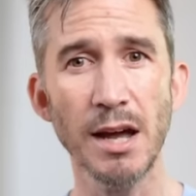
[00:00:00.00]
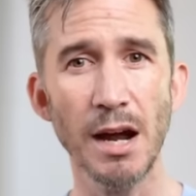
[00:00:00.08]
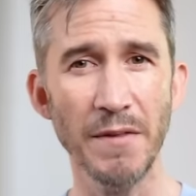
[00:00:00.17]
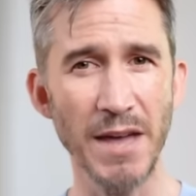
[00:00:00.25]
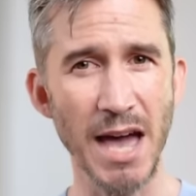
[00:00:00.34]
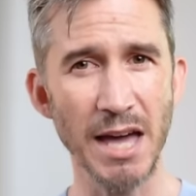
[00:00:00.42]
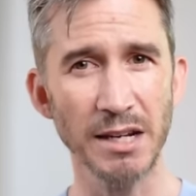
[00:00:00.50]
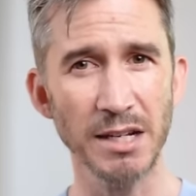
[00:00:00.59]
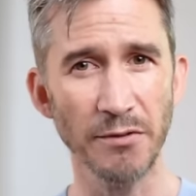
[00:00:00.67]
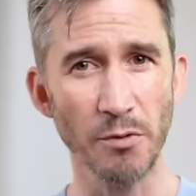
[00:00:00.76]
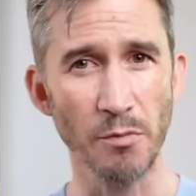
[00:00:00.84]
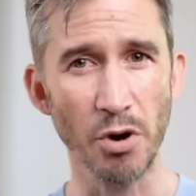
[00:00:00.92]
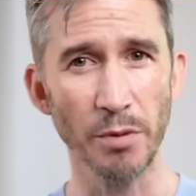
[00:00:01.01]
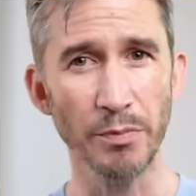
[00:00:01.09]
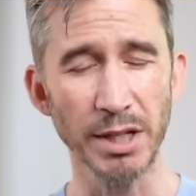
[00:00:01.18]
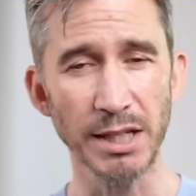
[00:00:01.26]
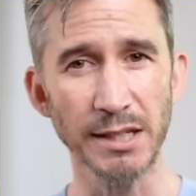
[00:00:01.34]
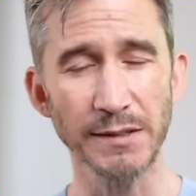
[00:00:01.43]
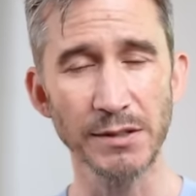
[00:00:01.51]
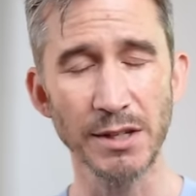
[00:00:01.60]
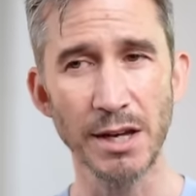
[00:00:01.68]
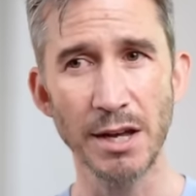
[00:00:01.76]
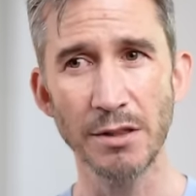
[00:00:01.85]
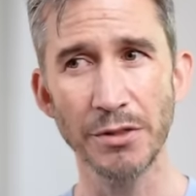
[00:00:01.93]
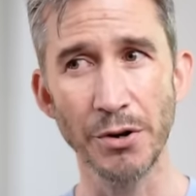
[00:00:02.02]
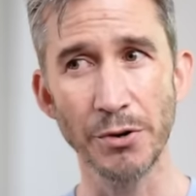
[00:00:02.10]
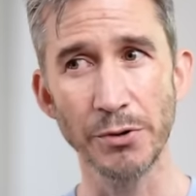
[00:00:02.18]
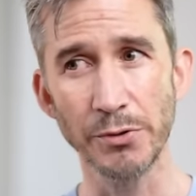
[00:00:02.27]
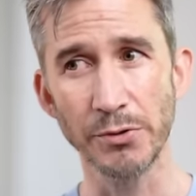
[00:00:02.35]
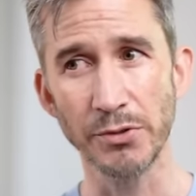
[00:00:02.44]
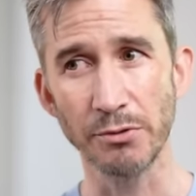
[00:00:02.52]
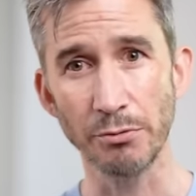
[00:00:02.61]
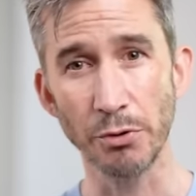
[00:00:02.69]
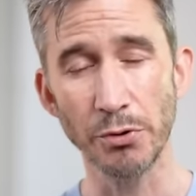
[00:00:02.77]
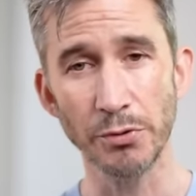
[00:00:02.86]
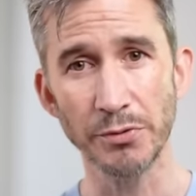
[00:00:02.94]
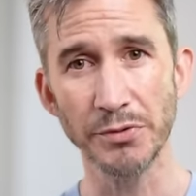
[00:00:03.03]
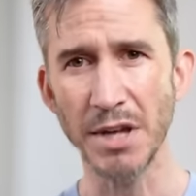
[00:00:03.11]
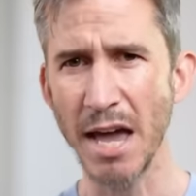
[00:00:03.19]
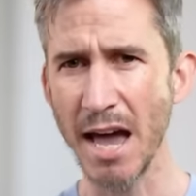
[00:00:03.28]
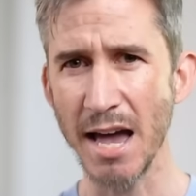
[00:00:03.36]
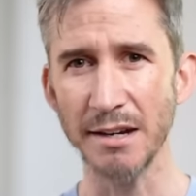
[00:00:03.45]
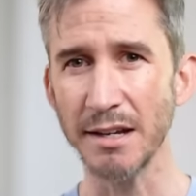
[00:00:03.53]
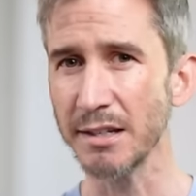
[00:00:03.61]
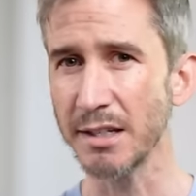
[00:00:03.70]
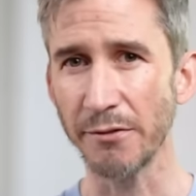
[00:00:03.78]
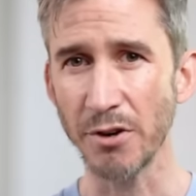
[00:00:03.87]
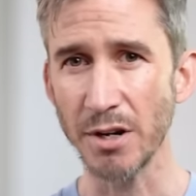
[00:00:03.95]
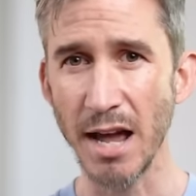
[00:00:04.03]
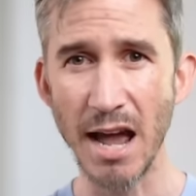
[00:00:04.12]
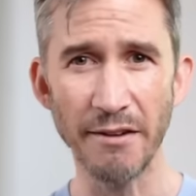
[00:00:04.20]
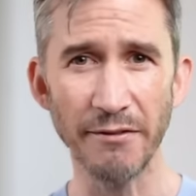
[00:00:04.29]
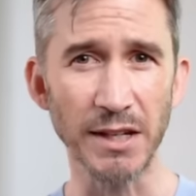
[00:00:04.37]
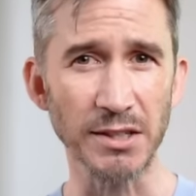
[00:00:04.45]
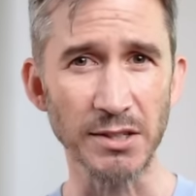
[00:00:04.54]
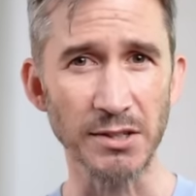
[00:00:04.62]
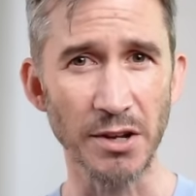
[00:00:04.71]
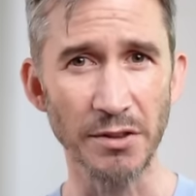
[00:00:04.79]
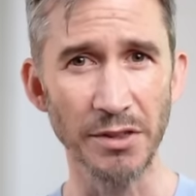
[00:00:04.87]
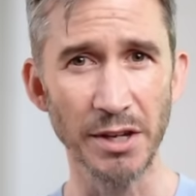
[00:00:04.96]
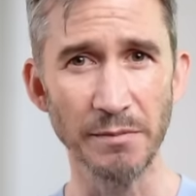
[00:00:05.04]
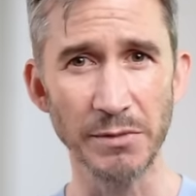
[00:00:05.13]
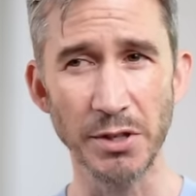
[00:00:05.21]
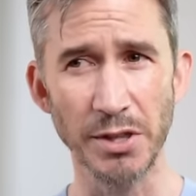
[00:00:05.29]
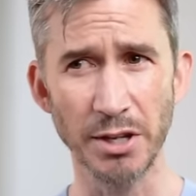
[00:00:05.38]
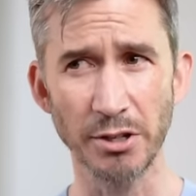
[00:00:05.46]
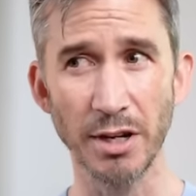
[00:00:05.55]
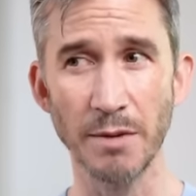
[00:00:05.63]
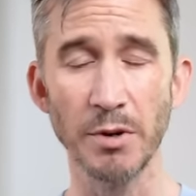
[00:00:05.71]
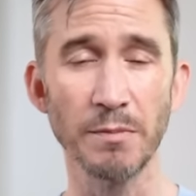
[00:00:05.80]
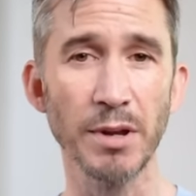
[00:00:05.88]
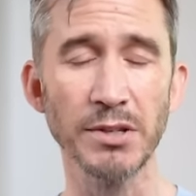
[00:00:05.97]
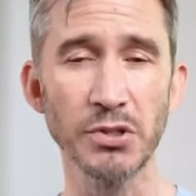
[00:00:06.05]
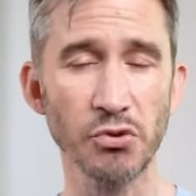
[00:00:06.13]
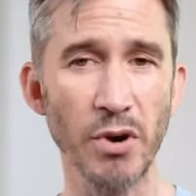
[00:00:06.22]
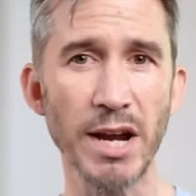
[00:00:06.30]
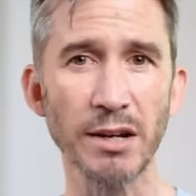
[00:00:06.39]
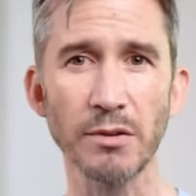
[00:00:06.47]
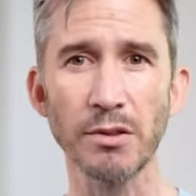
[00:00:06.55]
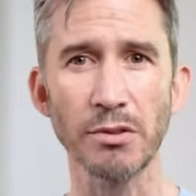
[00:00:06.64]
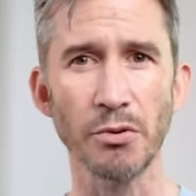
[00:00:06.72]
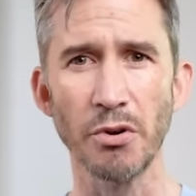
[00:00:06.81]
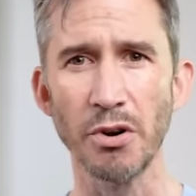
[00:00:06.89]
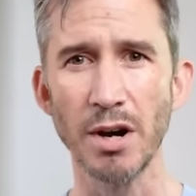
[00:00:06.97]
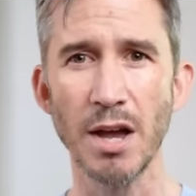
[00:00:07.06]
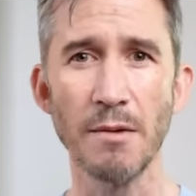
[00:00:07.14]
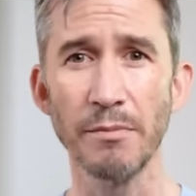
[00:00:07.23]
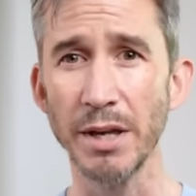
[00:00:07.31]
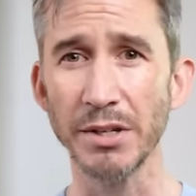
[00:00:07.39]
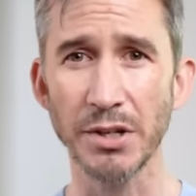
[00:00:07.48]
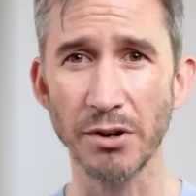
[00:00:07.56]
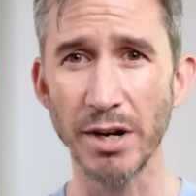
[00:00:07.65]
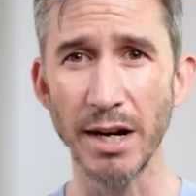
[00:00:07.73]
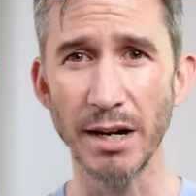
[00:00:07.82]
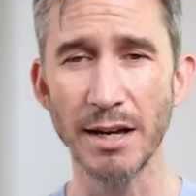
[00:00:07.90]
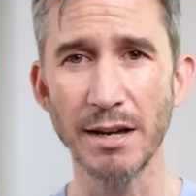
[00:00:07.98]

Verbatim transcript: And they added different properties. Those runes had different affixes on them, so they could come with plus strength or plus crit.